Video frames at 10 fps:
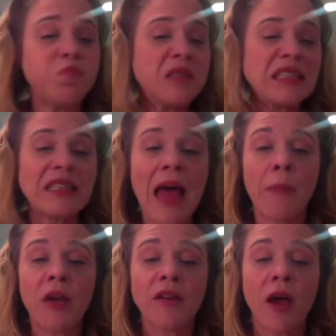
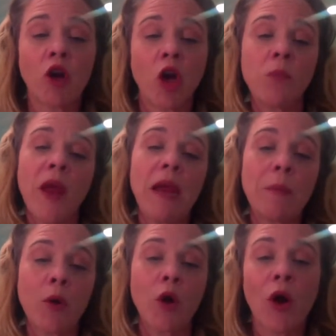slapping it down on
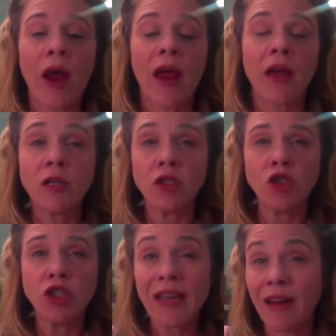paper,
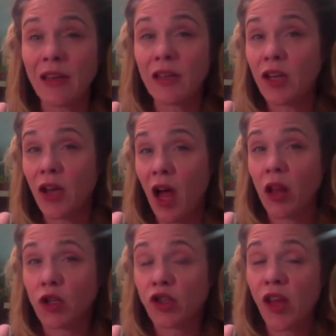and taking the
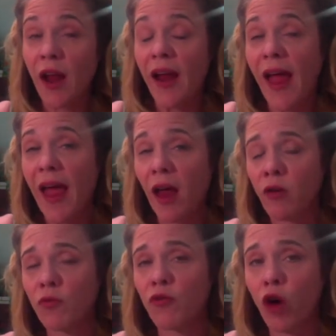knowledge that I had
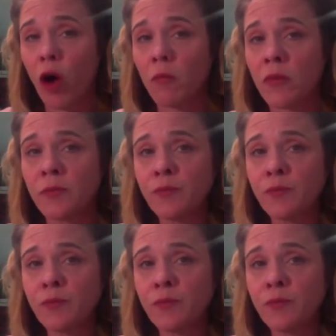from